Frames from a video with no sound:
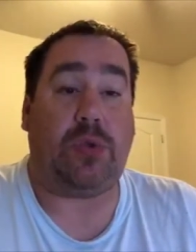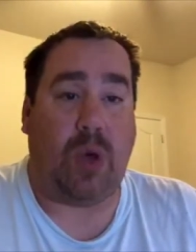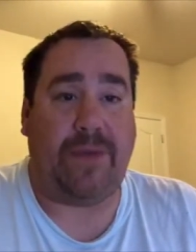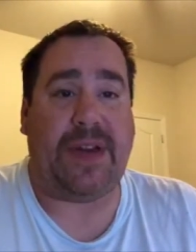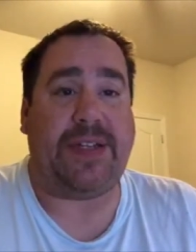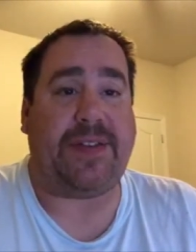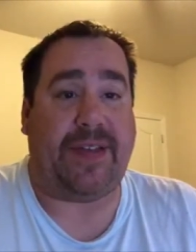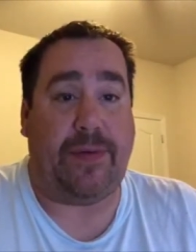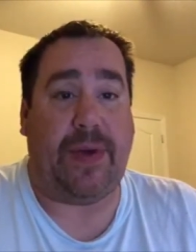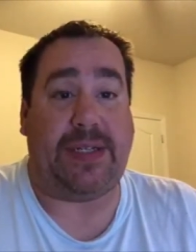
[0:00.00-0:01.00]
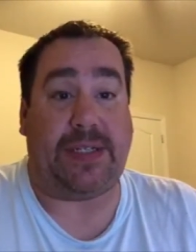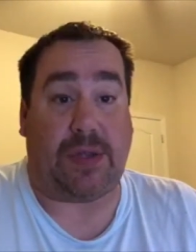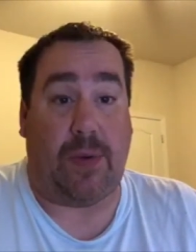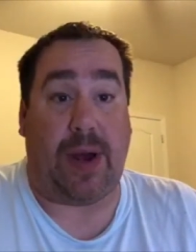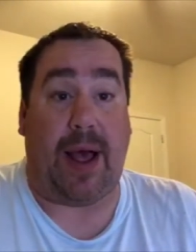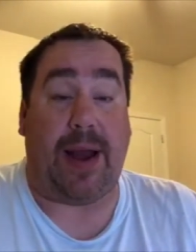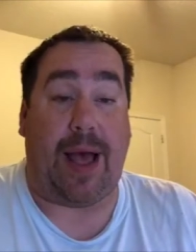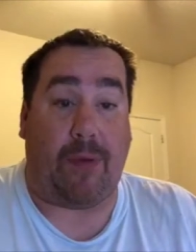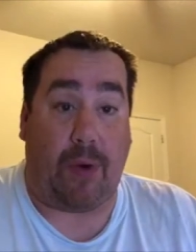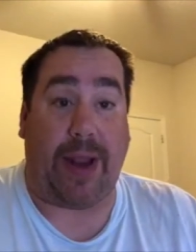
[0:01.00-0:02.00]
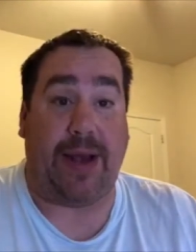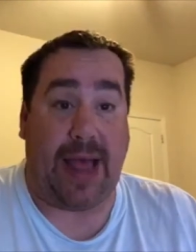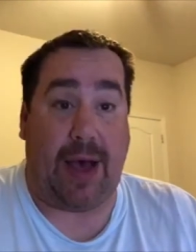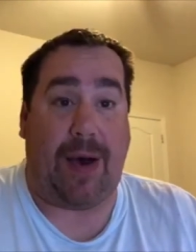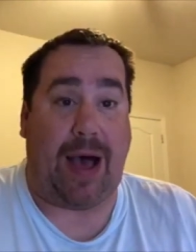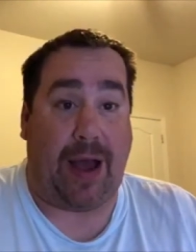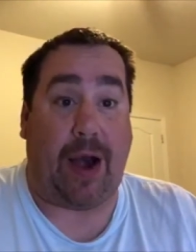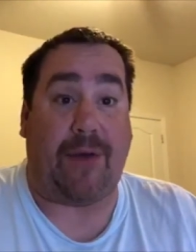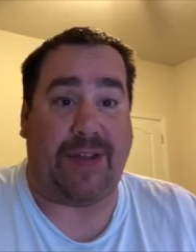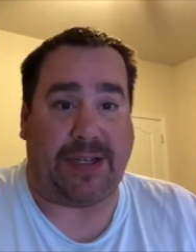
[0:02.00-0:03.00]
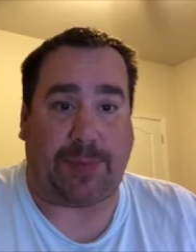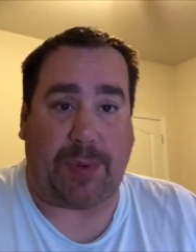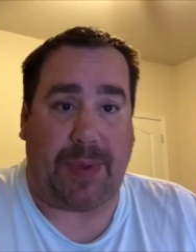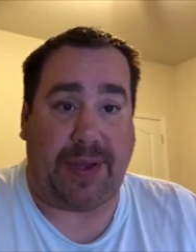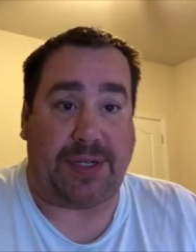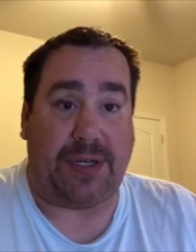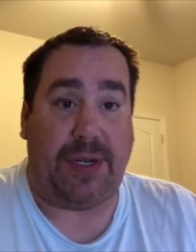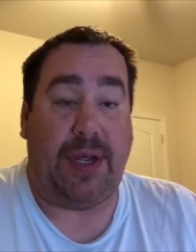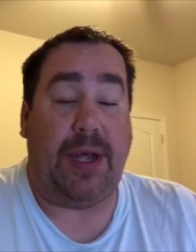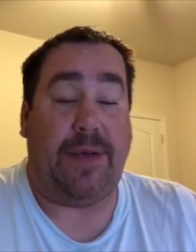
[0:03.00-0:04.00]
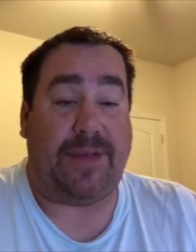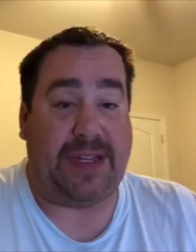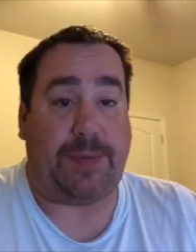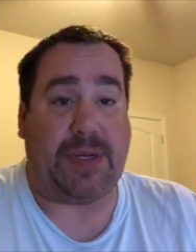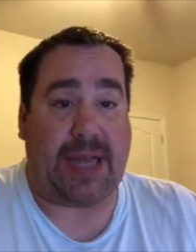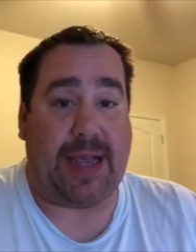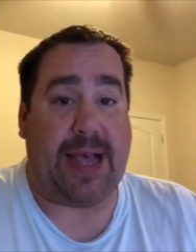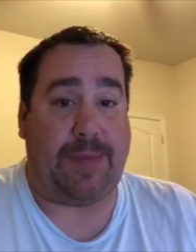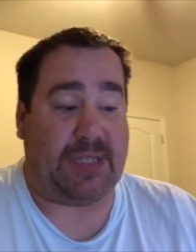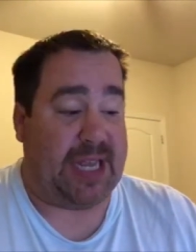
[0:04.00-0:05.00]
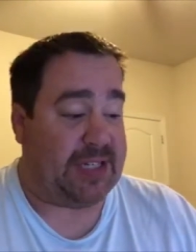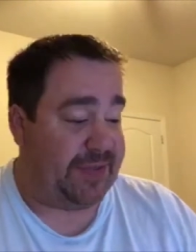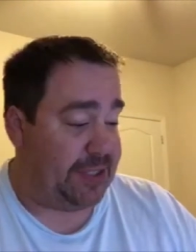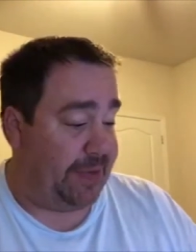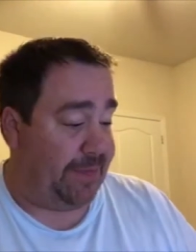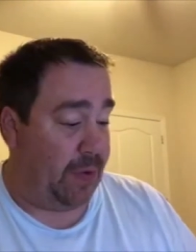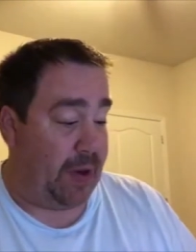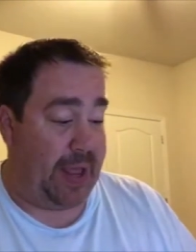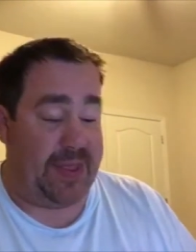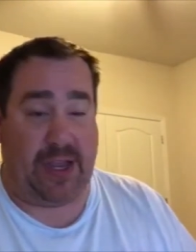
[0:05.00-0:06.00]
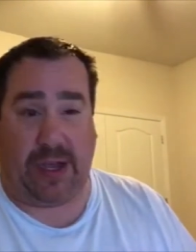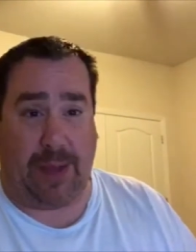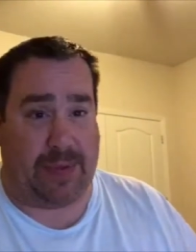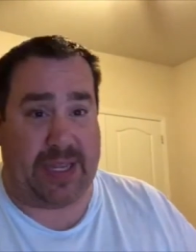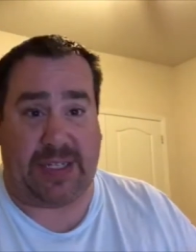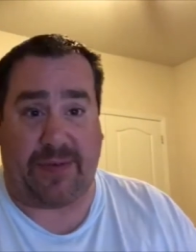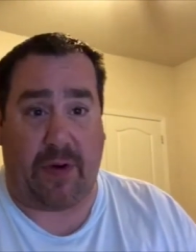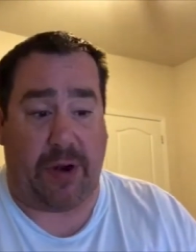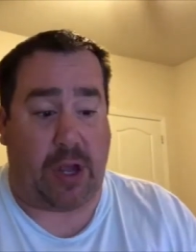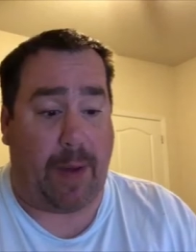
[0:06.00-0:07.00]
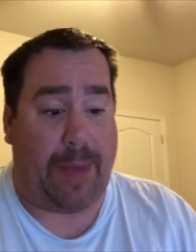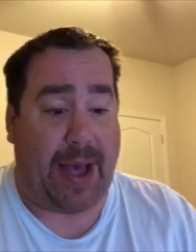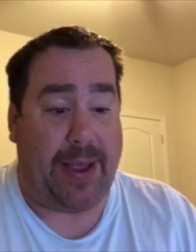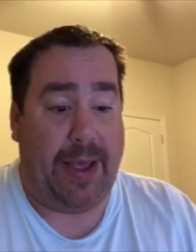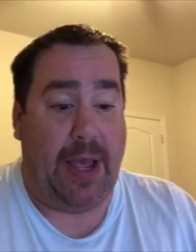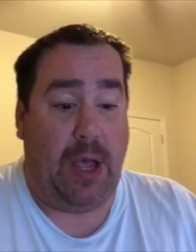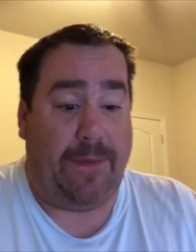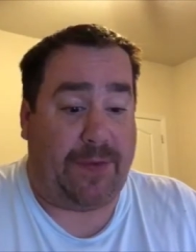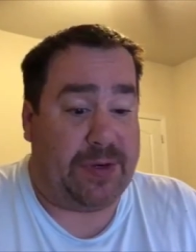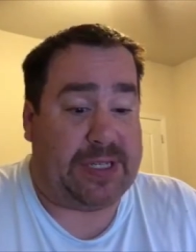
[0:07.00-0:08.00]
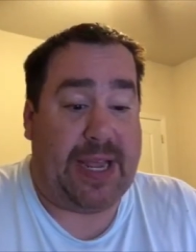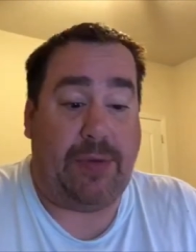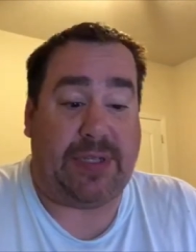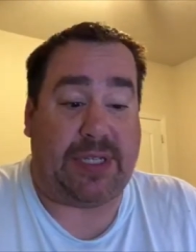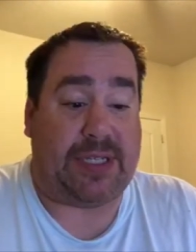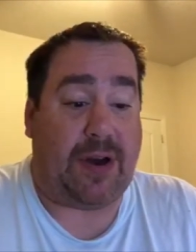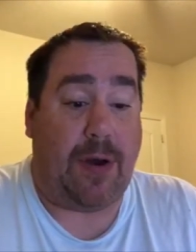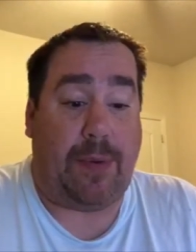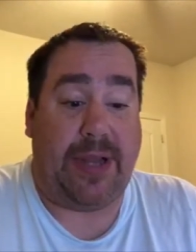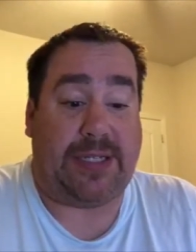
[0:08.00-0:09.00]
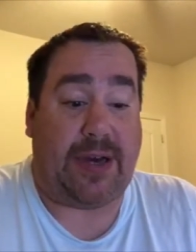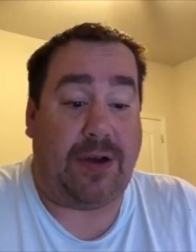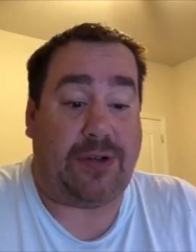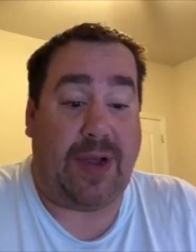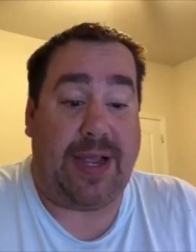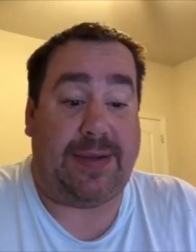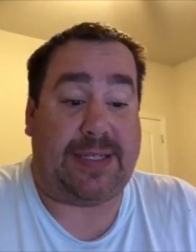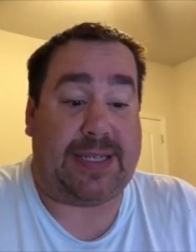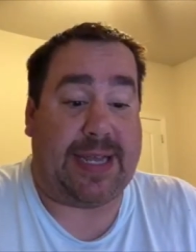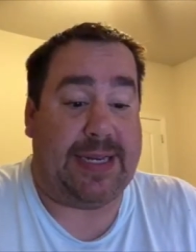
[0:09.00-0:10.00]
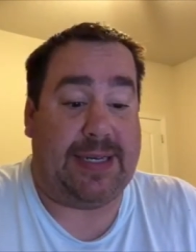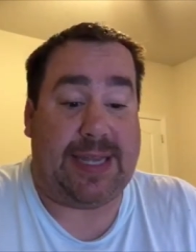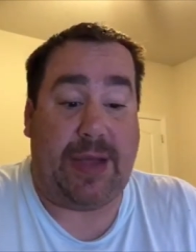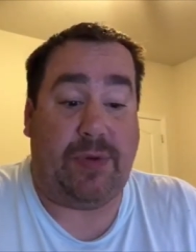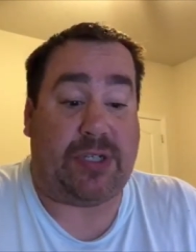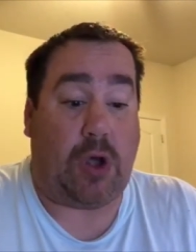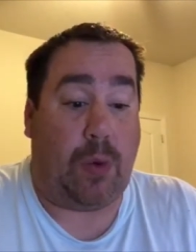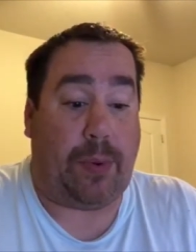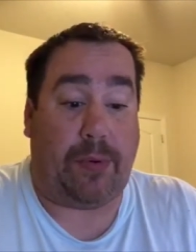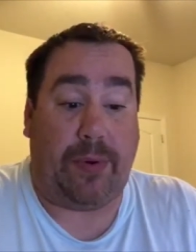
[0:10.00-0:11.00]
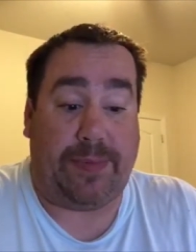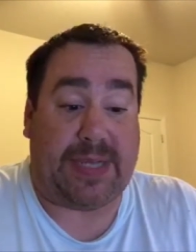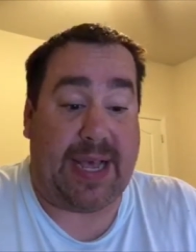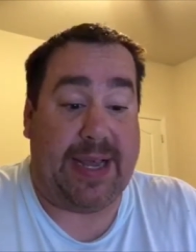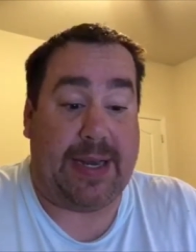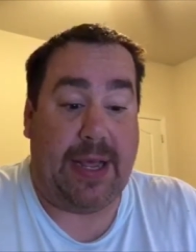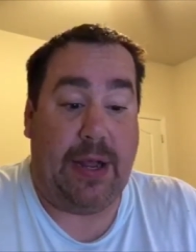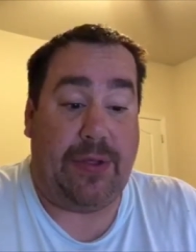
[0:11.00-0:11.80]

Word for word: 12 Days of Giveaways is going on right now on our Facebook page, facebook.com/fishingflorida. I think a couple days have already gone by. First day was the Star Bright Star Tryon. Second day was Culprit Riptide.